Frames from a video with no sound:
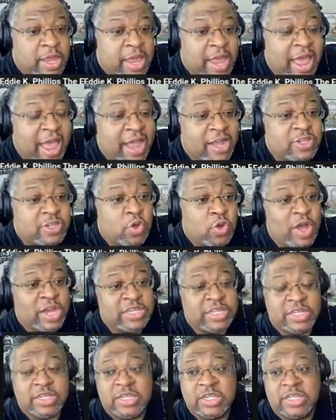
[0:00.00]
Ask
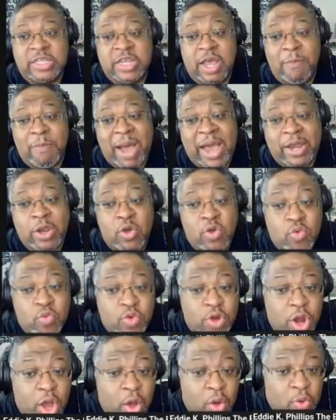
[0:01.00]
questions to somebody who
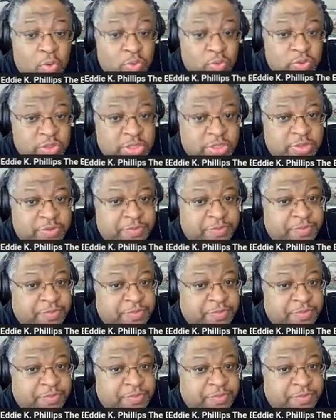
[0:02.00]
knows